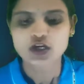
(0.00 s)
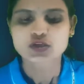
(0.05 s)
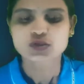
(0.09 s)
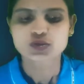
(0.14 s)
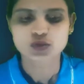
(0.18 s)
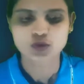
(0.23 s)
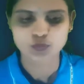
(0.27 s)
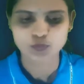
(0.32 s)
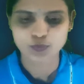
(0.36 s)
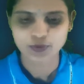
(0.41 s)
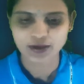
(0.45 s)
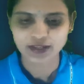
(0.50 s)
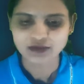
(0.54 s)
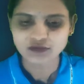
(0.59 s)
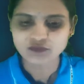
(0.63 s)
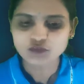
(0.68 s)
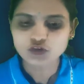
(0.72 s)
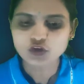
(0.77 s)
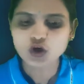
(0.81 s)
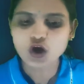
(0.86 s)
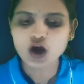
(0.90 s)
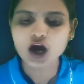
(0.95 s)
So when
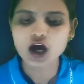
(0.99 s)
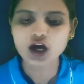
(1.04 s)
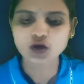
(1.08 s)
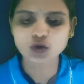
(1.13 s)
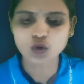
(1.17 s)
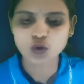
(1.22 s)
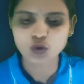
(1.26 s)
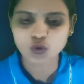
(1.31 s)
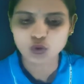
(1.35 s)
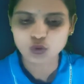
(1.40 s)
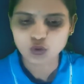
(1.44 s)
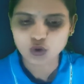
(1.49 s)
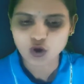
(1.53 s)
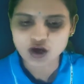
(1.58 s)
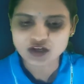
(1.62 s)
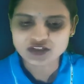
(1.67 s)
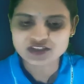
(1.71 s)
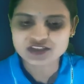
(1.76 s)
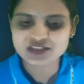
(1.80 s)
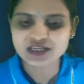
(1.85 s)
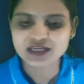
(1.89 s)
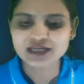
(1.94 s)
you are
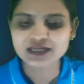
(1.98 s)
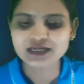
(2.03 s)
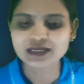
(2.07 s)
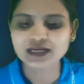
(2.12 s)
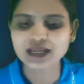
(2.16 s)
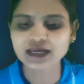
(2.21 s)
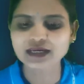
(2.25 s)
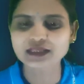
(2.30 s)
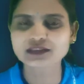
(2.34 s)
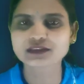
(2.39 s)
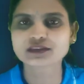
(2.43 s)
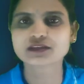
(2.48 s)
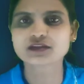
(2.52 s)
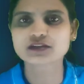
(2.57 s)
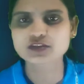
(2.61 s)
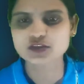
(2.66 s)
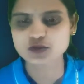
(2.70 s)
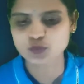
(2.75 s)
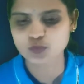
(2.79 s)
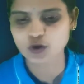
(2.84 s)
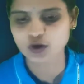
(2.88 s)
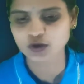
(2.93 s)
crossing like
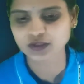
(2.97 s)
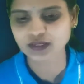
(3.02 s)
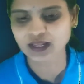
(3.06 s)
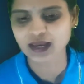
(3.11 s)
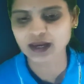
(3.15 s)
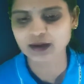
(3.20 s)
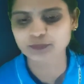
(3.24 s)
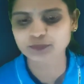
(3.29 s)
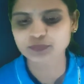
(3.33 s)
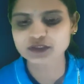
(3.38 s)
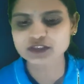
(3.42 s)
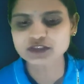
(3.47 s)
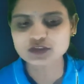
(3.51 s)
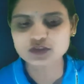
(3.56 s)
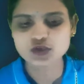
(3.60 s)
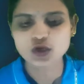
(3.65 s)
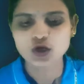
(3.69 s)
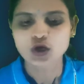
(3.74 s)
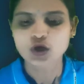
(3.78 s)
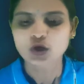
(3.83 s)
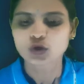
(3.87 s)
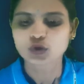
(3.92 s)
this, what happens?
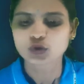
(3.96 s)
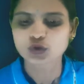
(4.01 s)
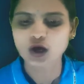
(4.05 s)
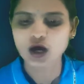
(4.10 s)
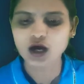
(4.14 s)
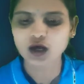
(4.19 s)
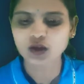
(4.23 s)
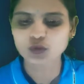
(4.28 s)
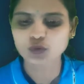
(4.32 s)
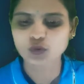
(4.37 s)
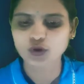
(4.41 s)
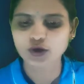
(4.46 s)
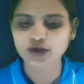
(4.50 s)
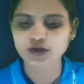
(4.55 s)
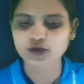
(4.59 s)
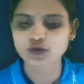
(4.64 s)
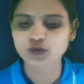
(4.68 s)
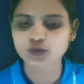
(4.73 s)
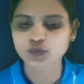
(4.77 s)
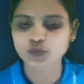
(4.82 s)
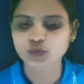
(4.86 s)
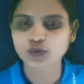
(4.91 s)
You are
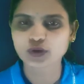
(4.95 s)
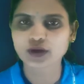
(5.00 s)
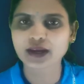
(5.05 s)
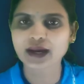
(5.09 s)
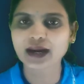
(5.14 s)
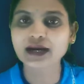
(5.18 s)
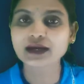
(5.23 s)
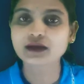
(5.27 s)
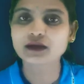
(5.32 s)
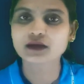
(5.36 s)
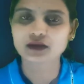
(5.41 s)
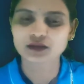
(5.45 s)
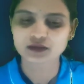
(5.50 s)
going to get